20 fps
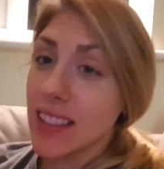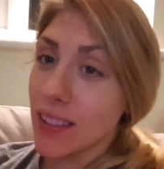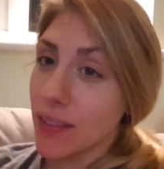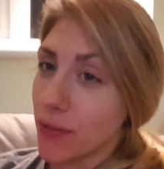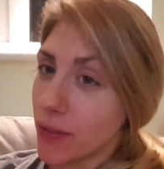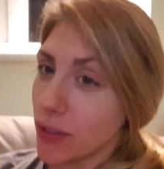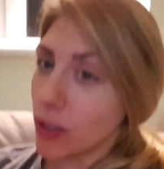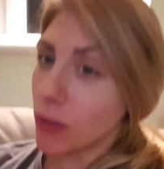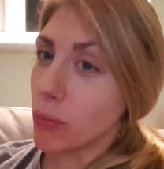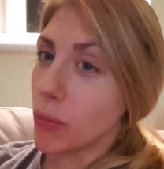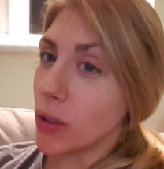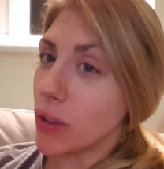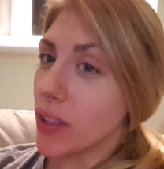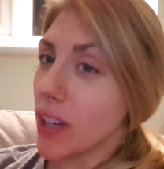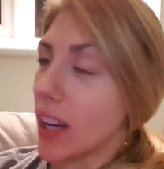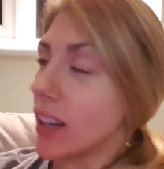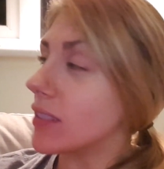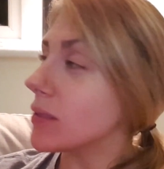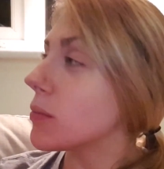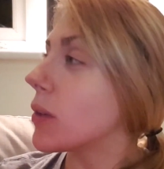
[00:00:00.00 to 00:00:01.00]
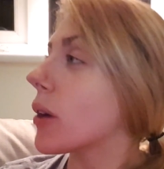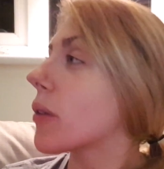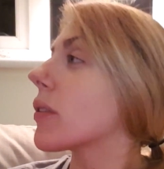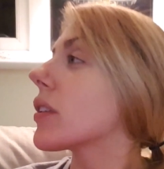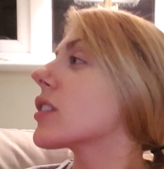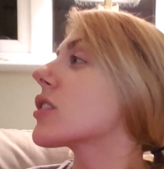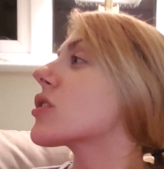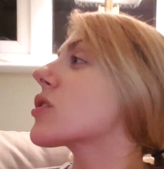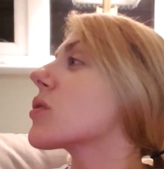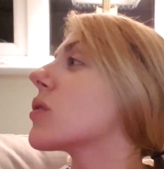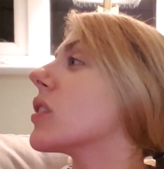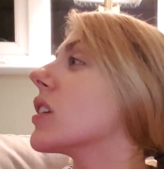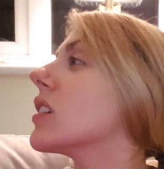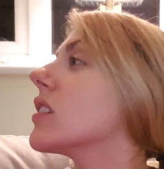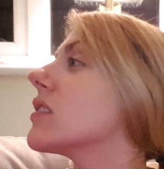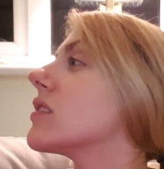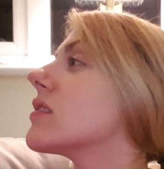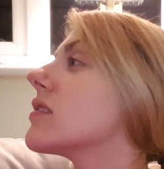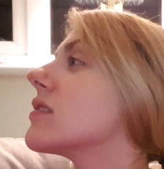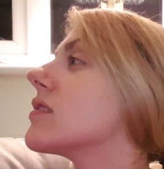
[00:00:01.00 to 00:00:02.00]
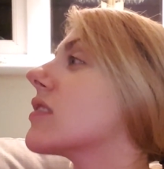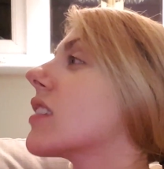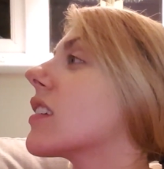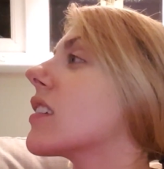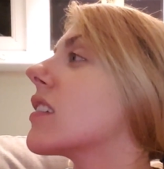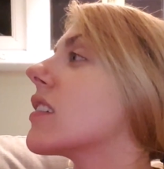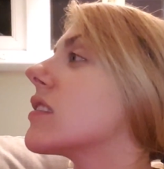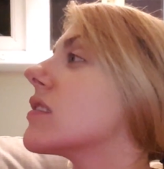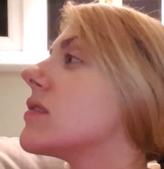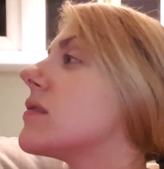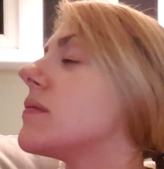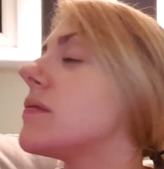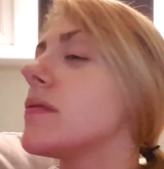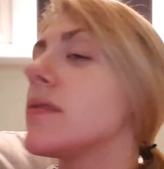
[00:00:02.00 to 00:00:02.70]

it's a full moon now. I'm not really sure. Yeah, it looks like